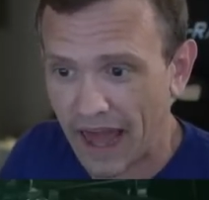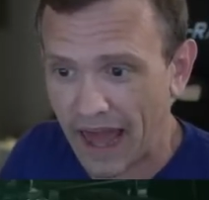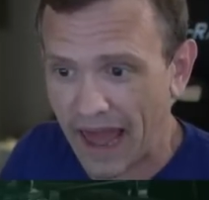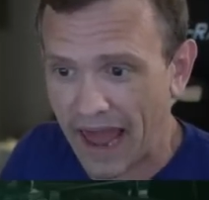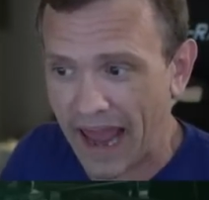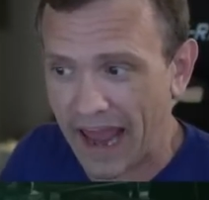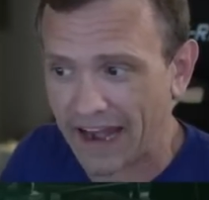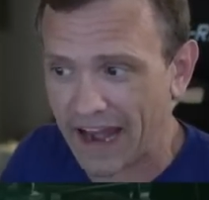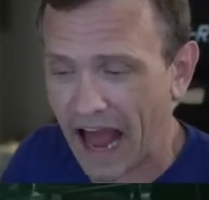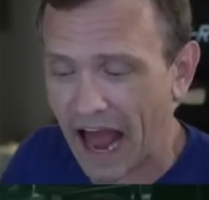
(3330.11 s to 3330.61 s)

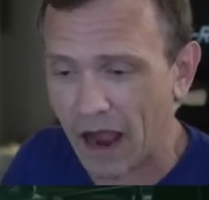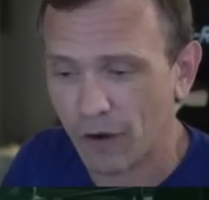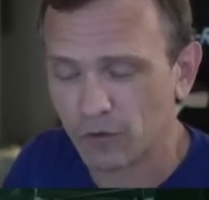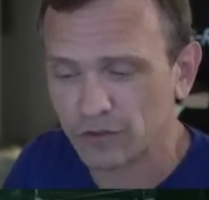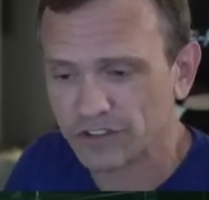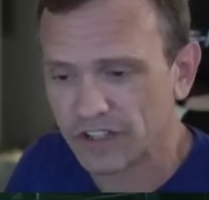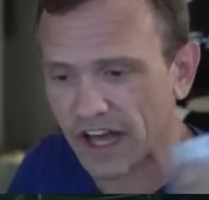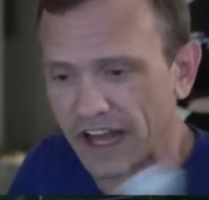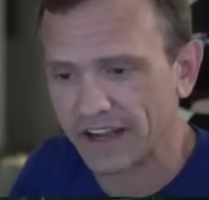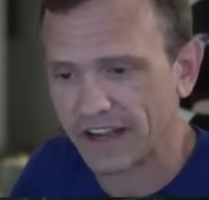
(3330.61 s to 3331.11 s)
And I
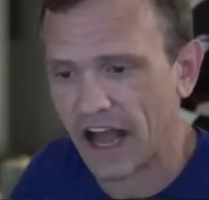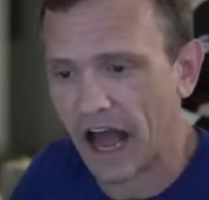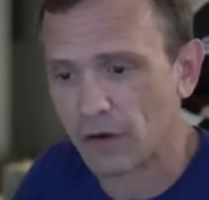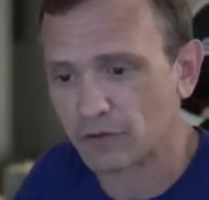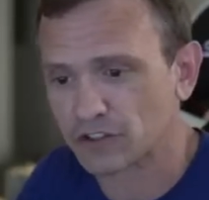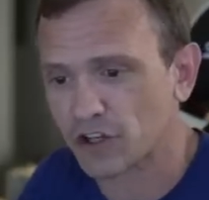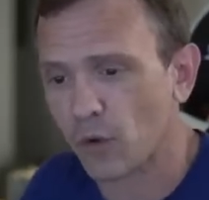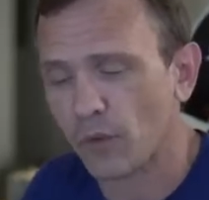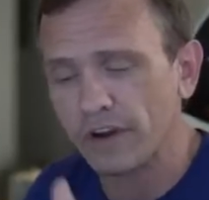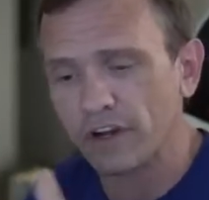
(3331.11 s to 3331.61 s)
was like, I
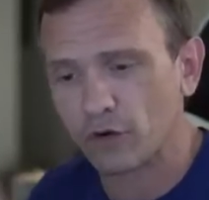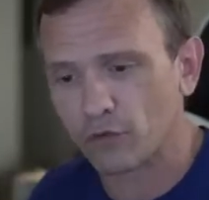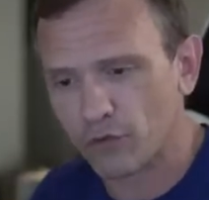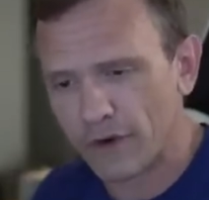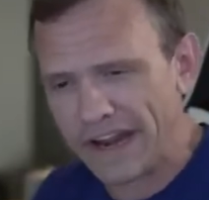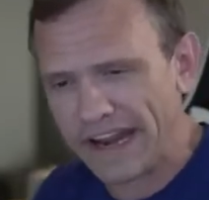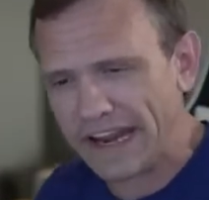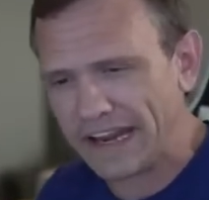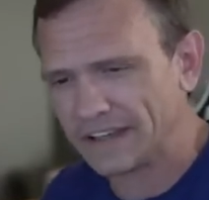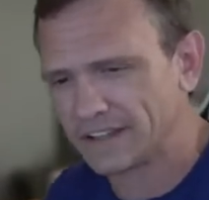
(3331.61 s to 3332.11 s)
was going to
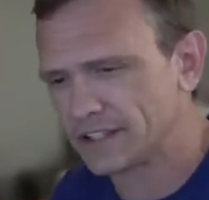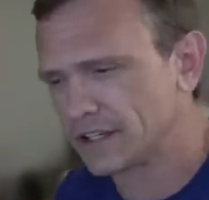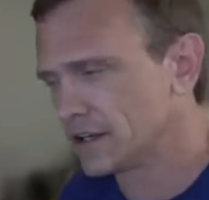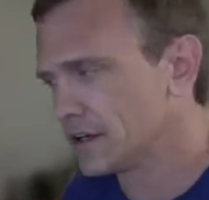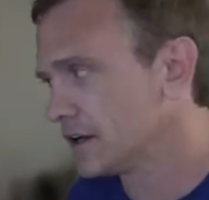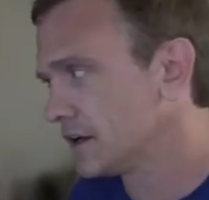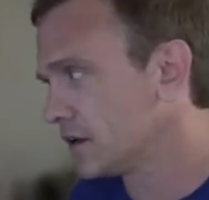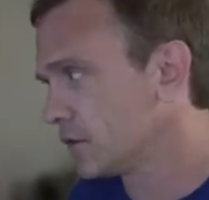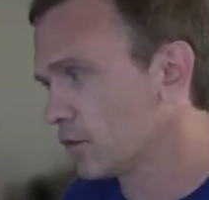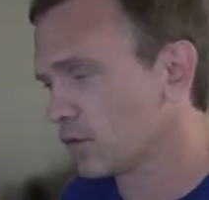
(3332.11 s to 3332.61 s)
read,
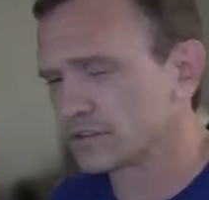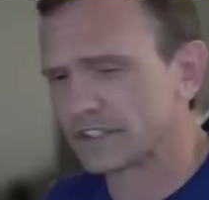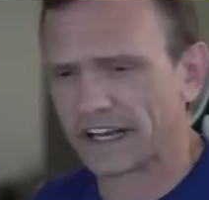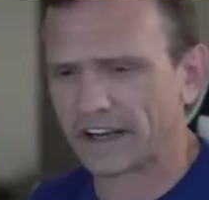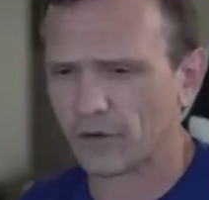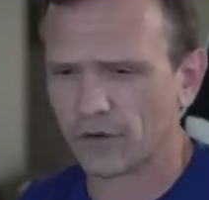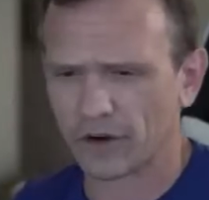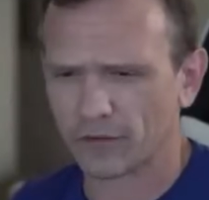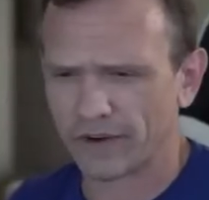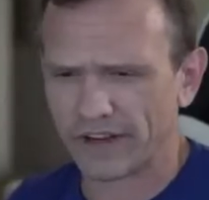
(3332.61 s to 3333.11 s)
what was I
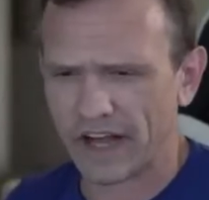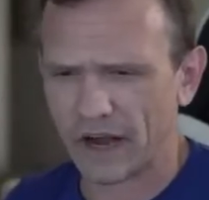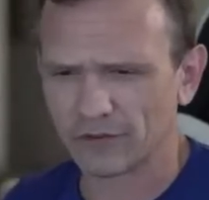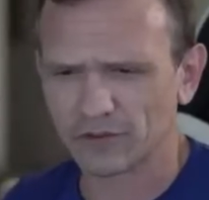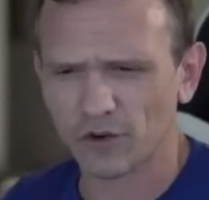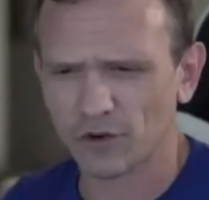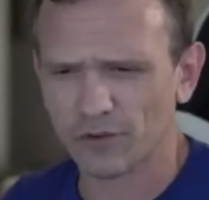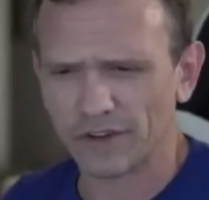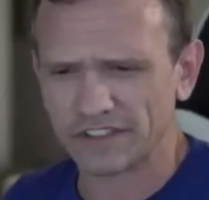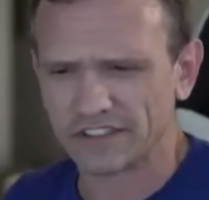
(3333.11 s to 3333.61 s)
going to read? I was
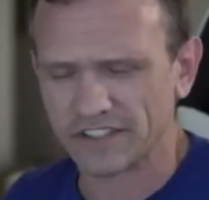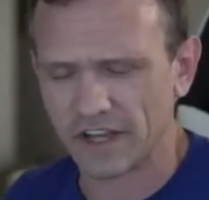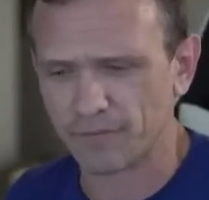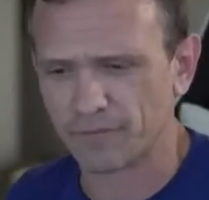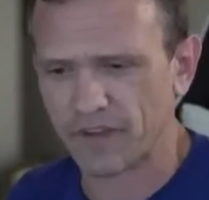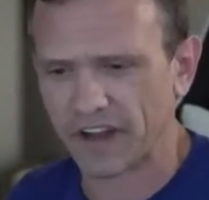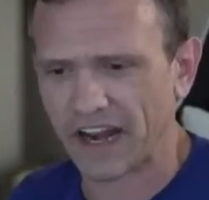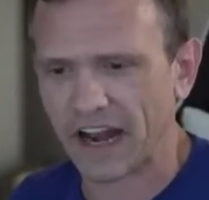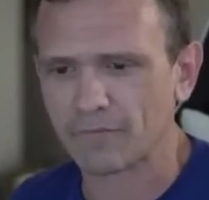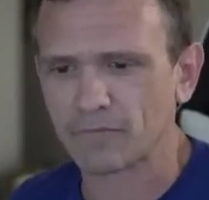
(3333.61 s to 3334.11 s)
going to read
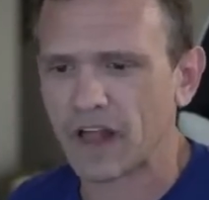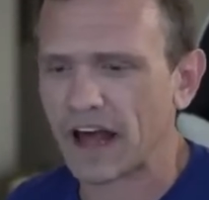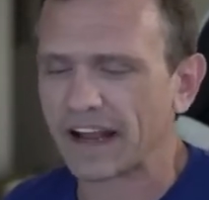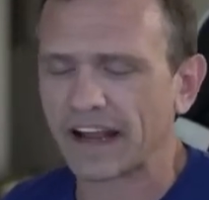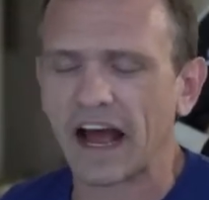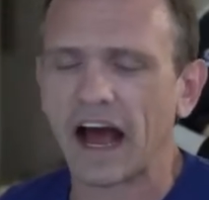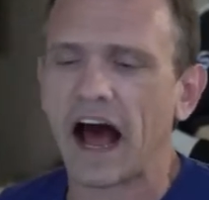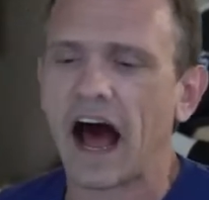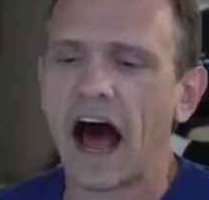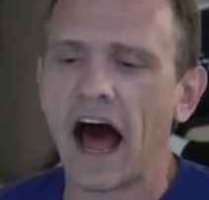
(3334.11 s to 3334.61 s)
something. And I'm like,
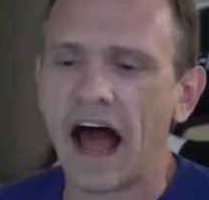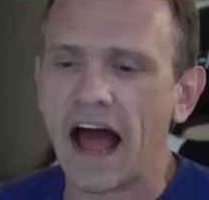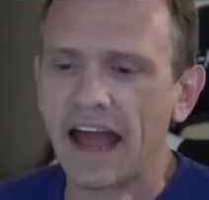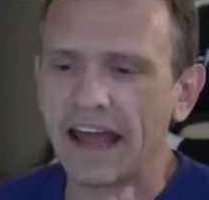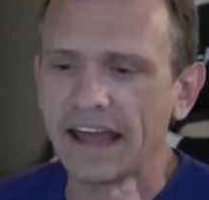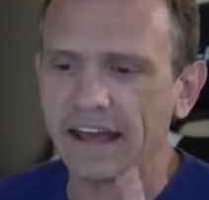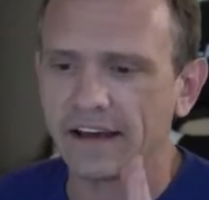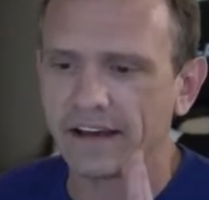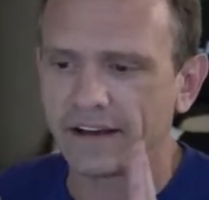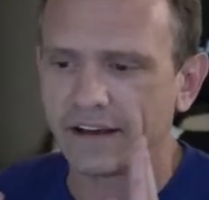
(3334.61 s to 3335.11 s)

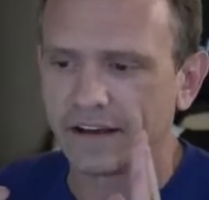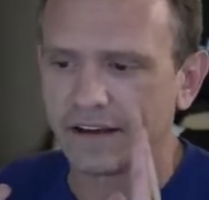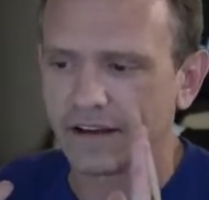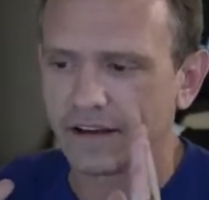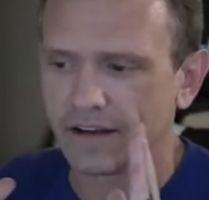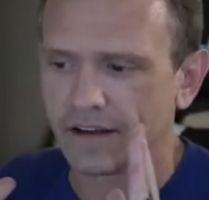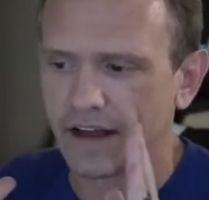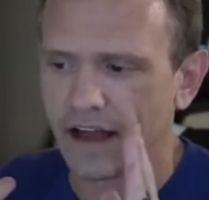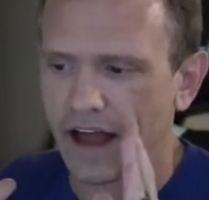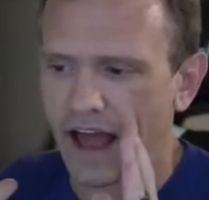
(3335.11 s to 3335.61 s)
I
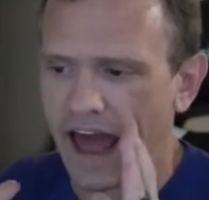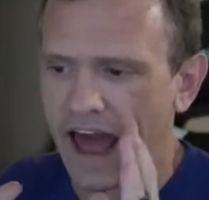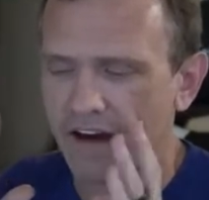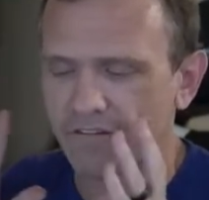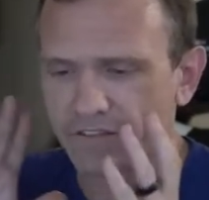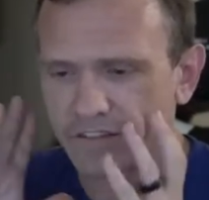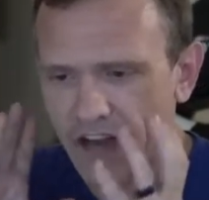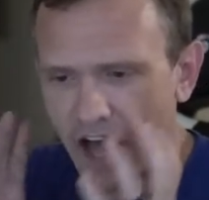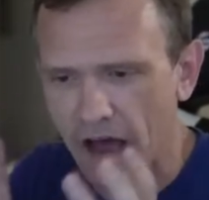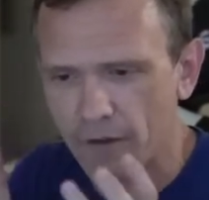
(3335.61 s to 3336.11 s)

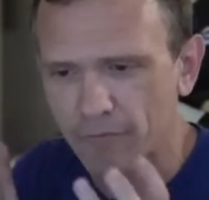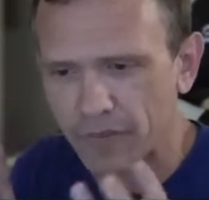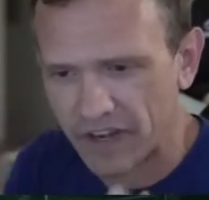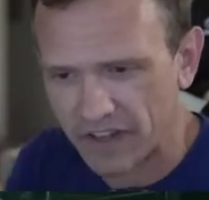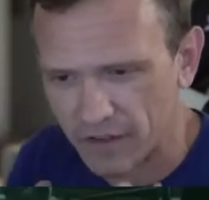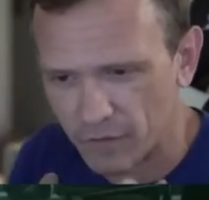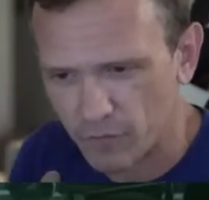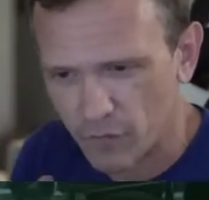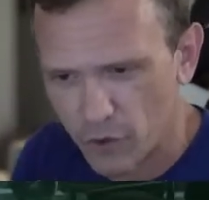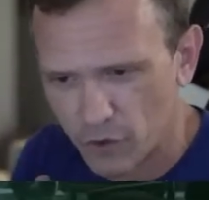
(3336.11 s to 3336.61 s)
have not been
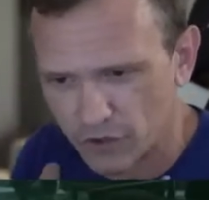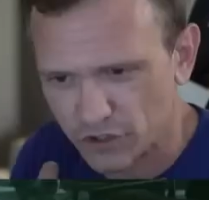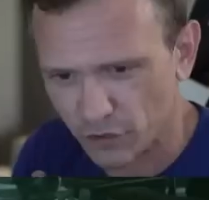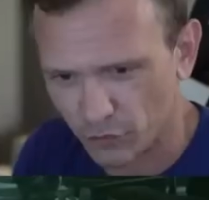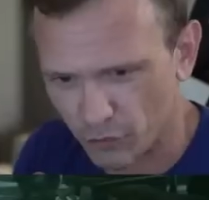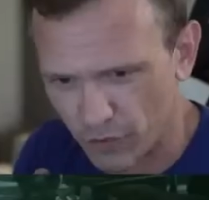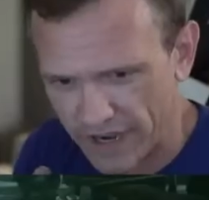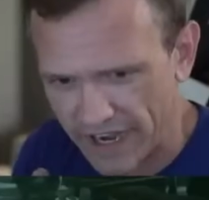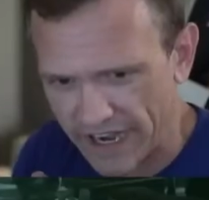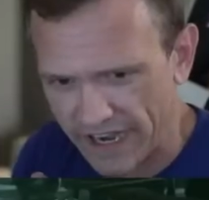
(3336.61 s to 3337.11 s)
in the mood to
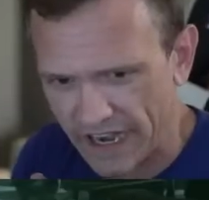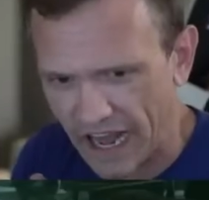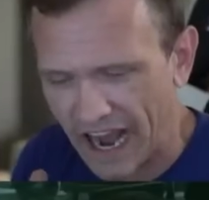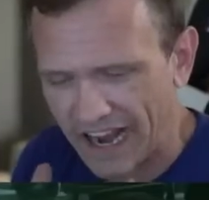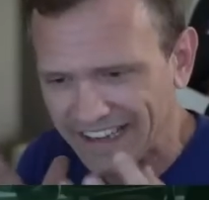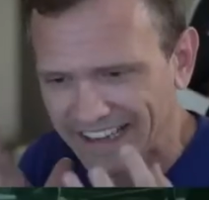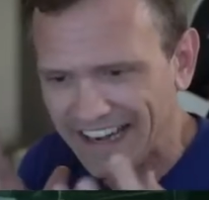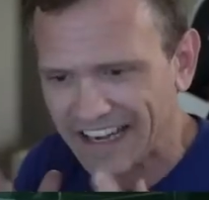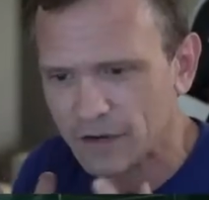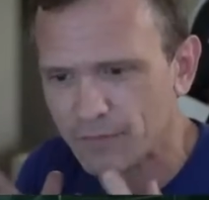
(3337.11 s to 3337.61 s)
read. I
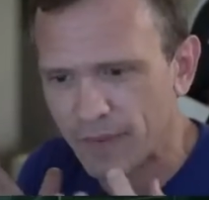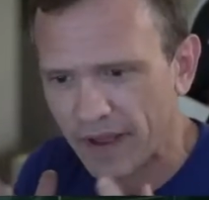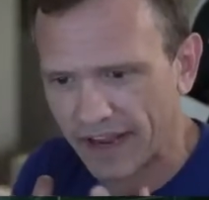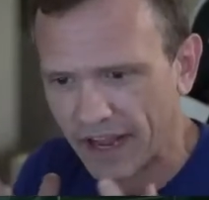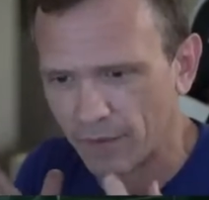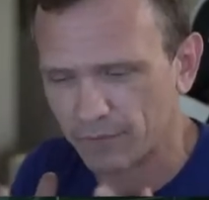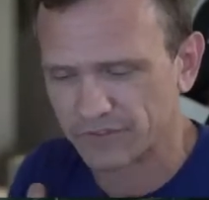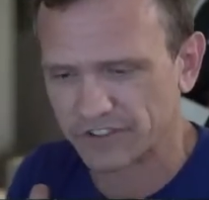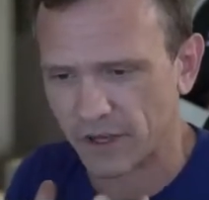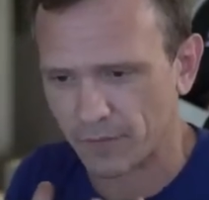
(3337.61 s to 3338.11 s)
need to pick
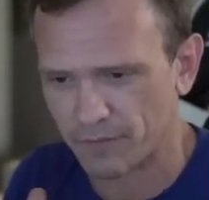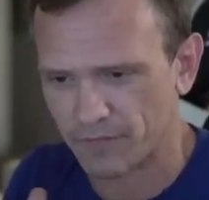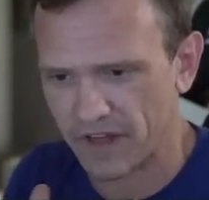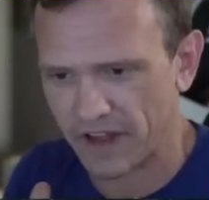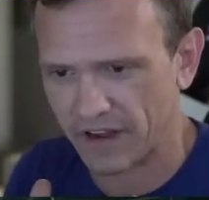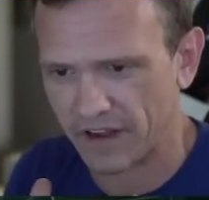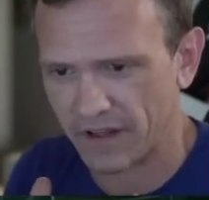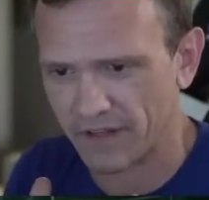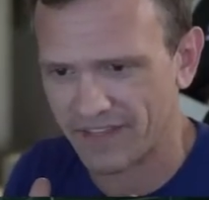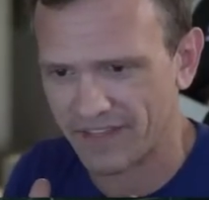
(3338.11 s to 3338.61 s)
up
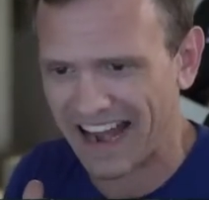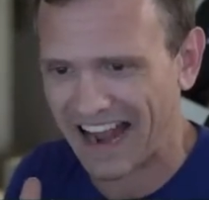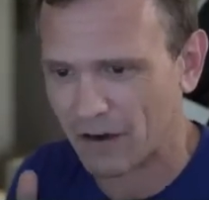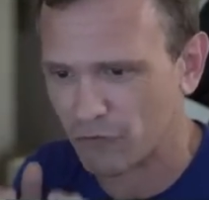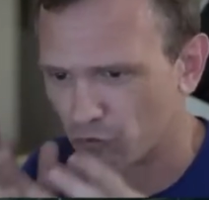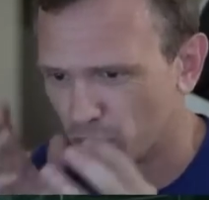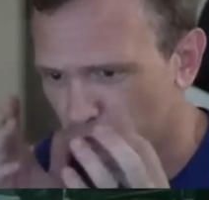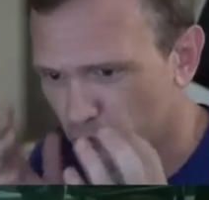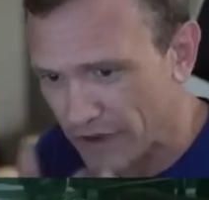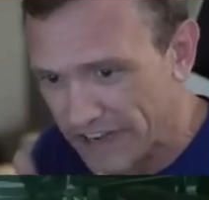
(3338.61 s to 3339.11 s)
something that I
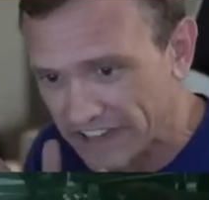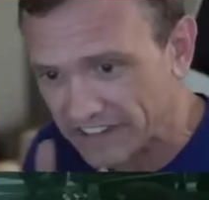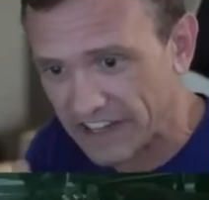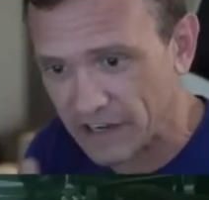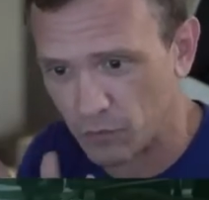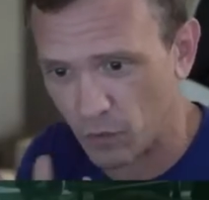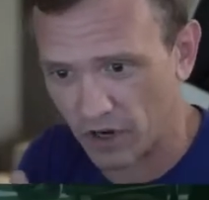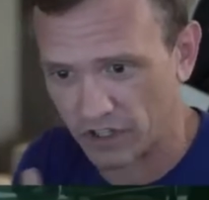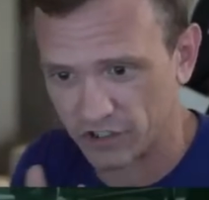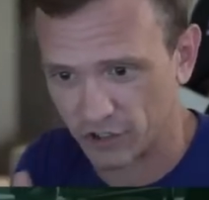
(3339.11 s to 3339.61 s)
really
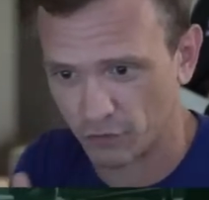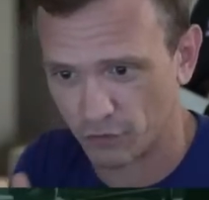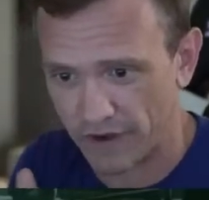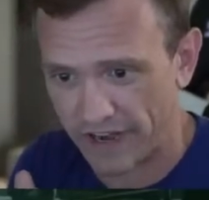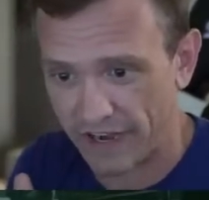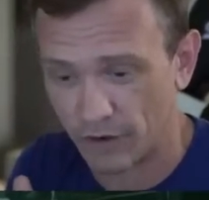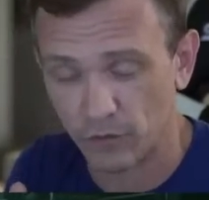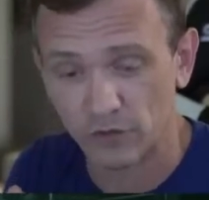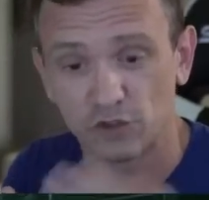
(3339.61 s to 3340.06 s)
want to read, which